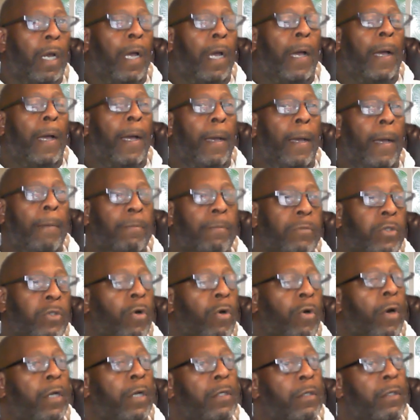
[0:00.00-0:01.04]
uh,
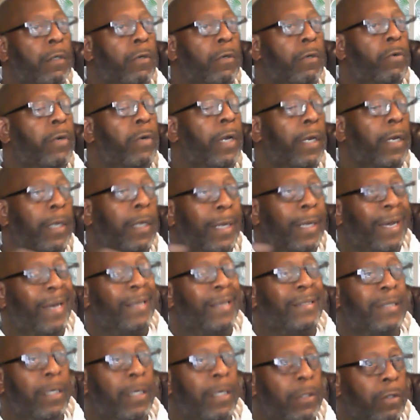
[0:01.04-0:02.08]
start creating
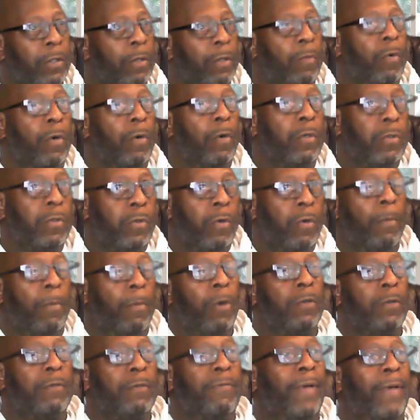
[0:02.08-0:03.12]
content, you don't want your
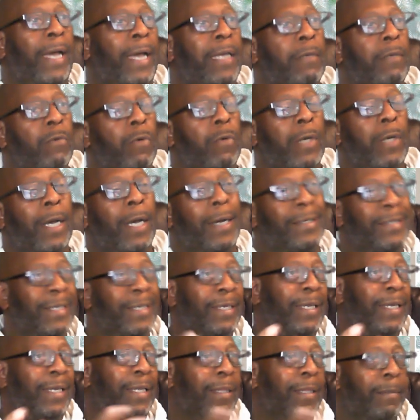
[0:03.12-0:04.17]
most valuable
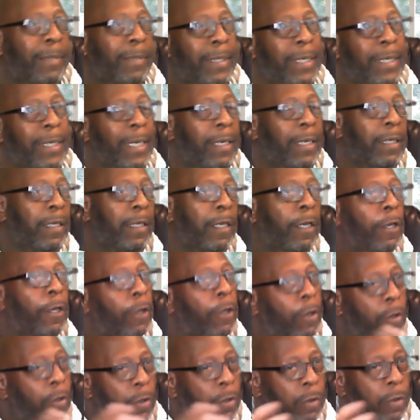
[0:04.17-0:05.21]
content in the beginning.
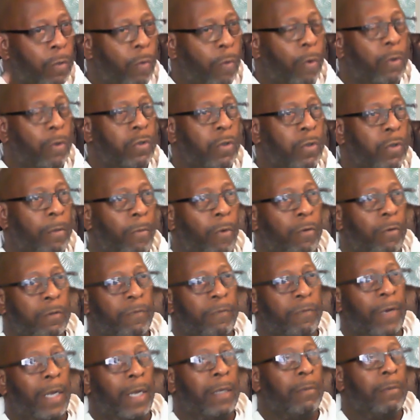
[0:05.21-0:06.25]
You want your most
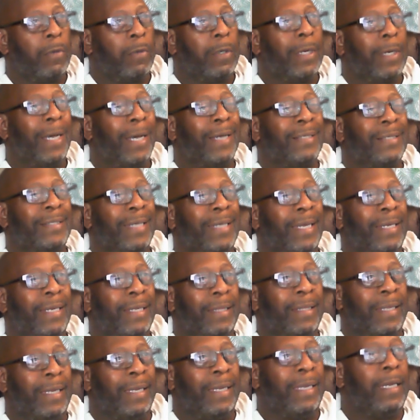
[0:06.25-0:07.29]
valuable content
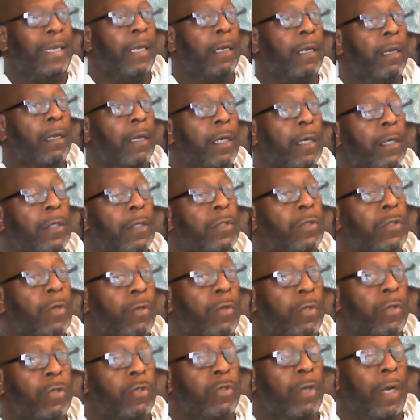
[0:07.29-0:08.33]
in the end, so
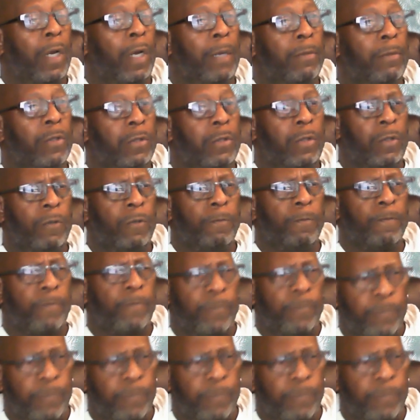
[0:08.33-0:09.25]
that you're able to,